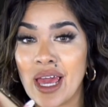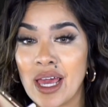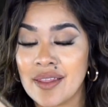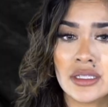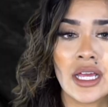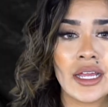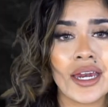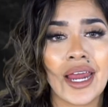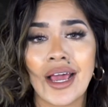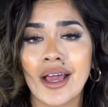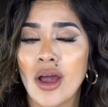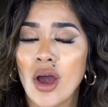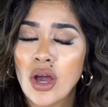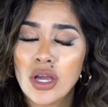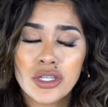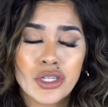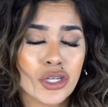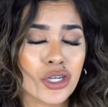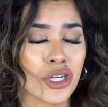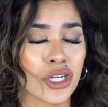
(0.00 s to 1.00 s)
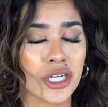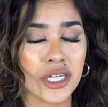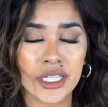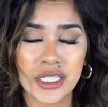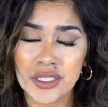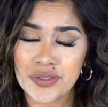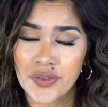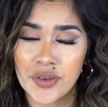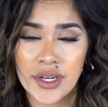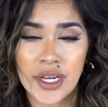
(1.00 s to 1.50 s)
Then I call your
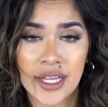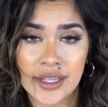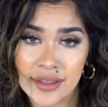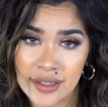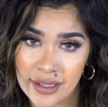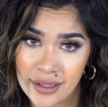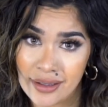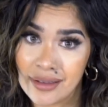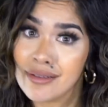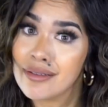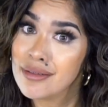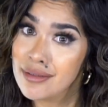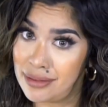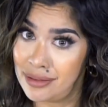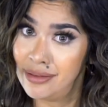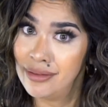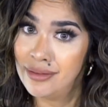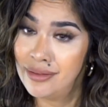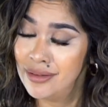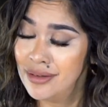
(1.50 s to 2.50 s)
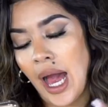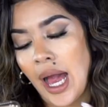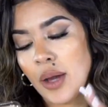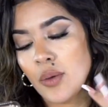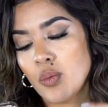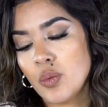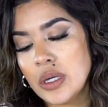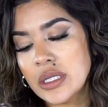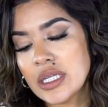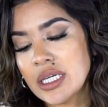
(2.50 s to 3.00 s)
goodies for nothing. I
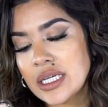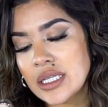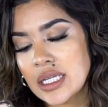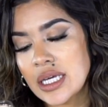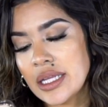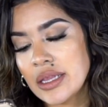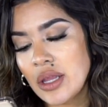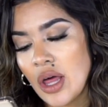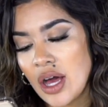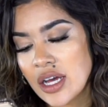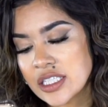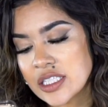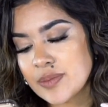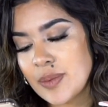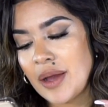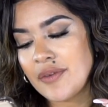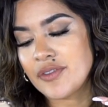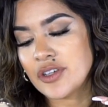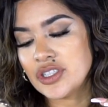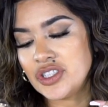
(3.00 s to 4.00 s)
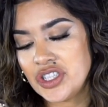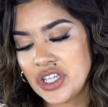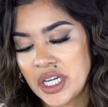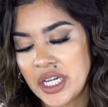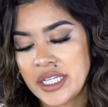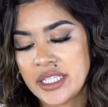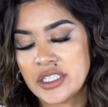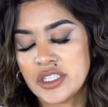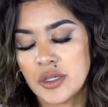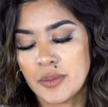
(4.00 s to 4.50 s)
willingly lost my
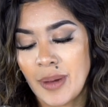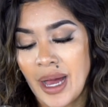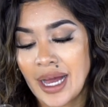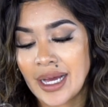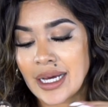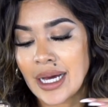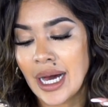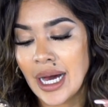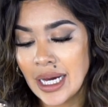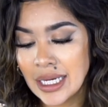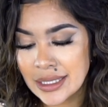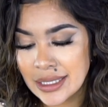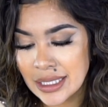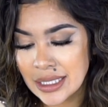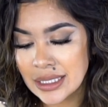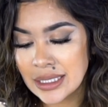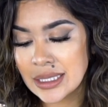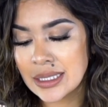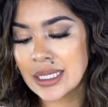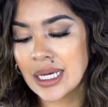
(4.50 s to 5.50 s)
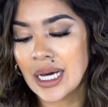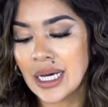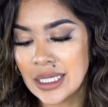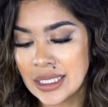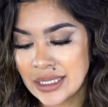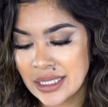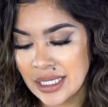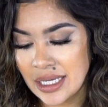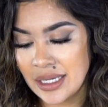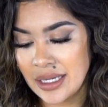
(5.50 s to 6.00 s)
virginity to my cousin's
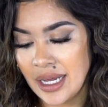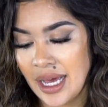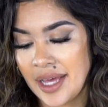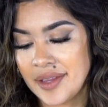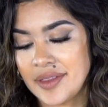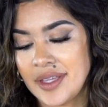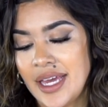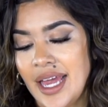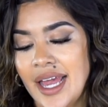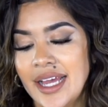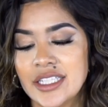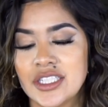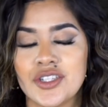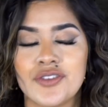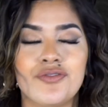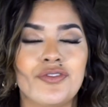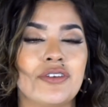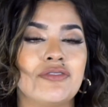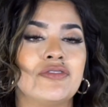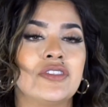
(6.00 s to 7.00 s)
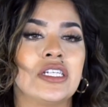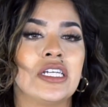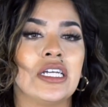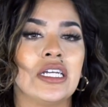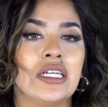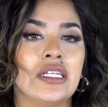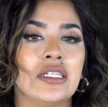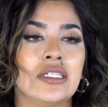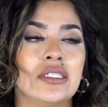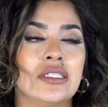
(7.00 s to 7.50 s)
cousin at the age of
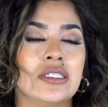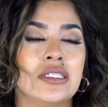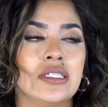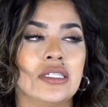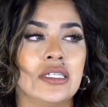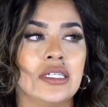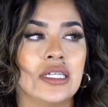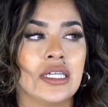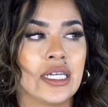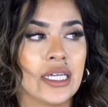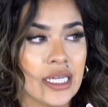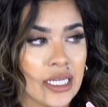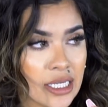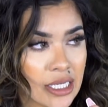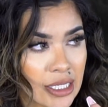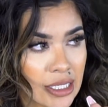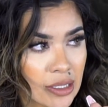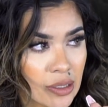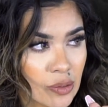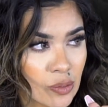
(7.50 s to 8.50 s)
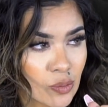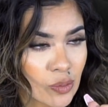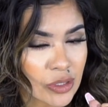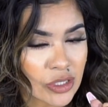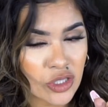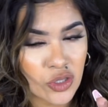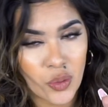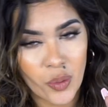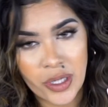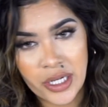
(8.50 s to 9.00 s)
15. He
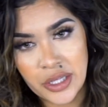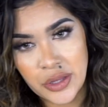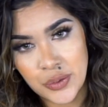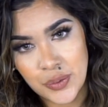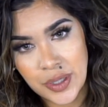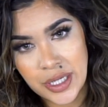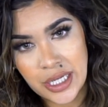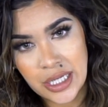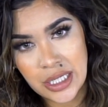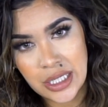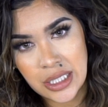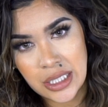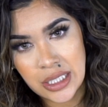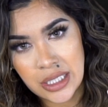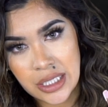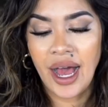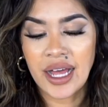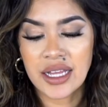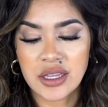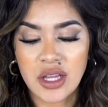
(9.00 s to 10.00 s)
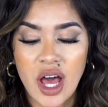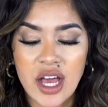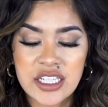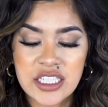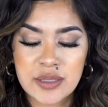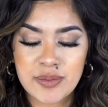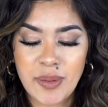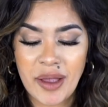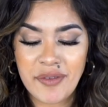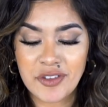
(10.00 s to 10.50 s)
was 23. I
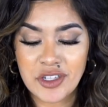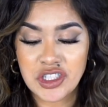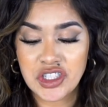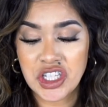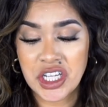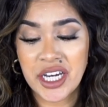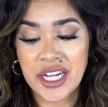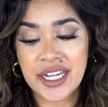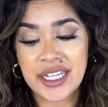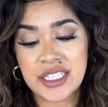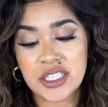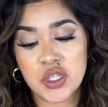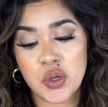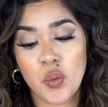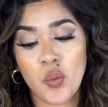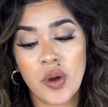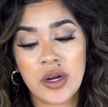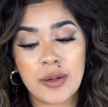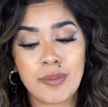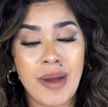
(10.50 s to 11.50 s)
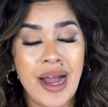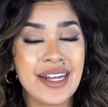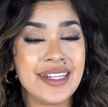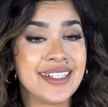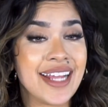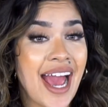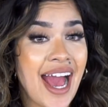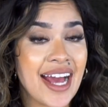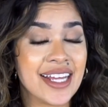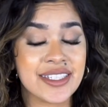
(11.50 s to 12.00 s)
lost my virginity to one of my
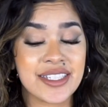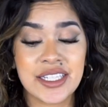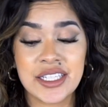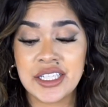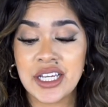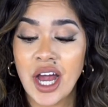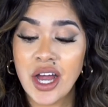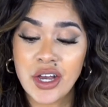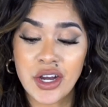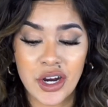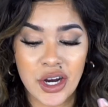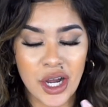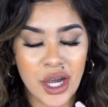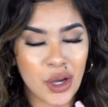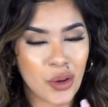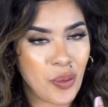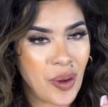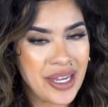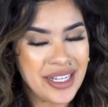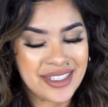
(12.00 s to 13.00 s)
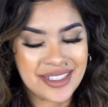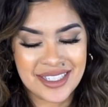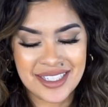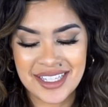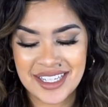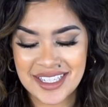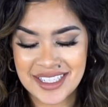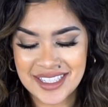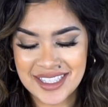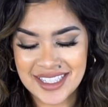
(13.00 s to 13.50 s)
dad's younger
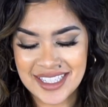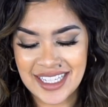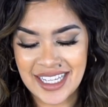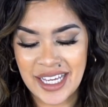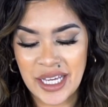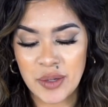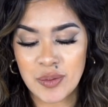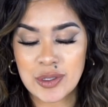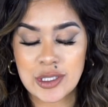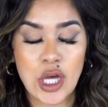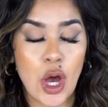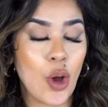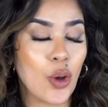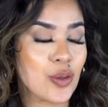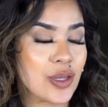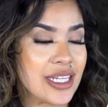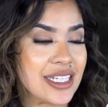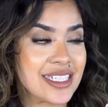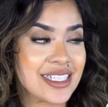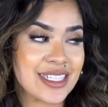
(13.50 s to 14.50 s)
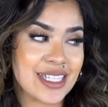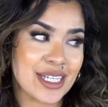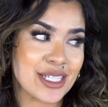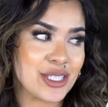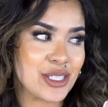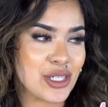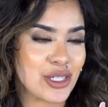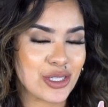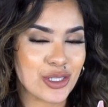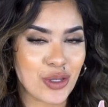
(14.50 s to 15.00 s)
acquaintances. He was only
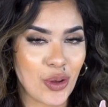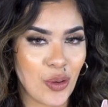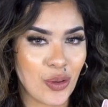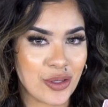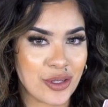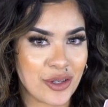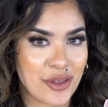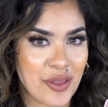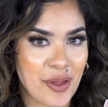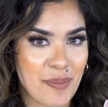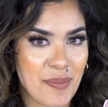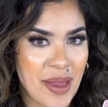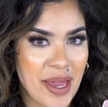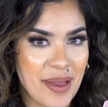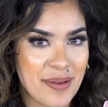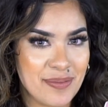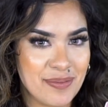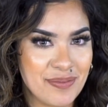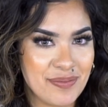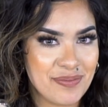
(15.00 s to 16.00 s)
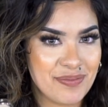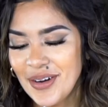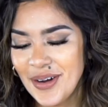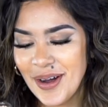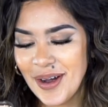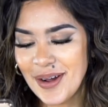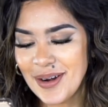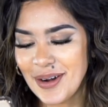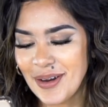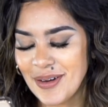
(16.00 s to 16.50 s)
6 years older than me.
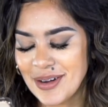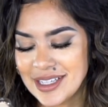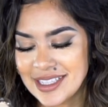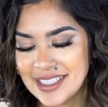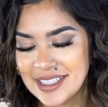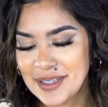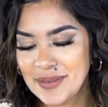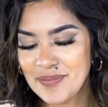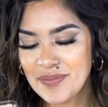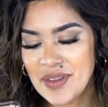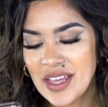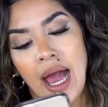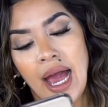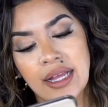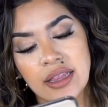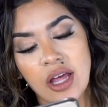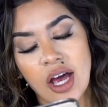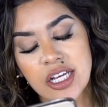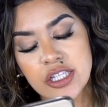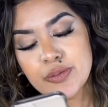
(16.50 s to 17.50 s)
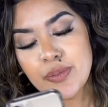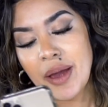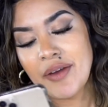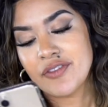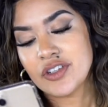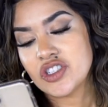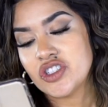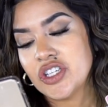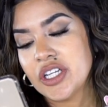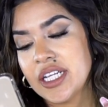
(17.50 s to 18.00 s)
Oh, Lord. I lost my
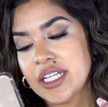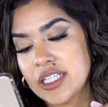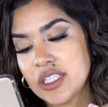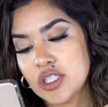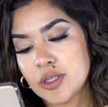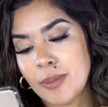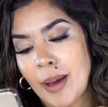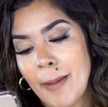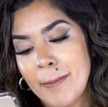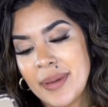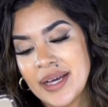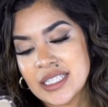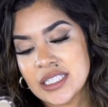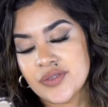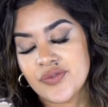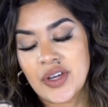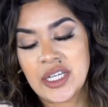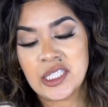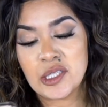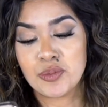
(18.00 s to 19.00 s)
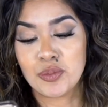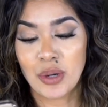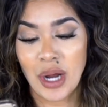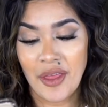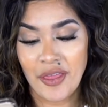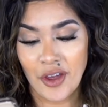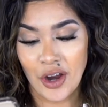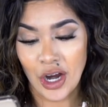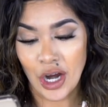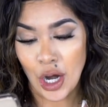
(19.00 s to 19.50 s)
virginity to my best friend's
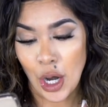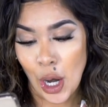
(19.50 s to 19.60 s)
brother.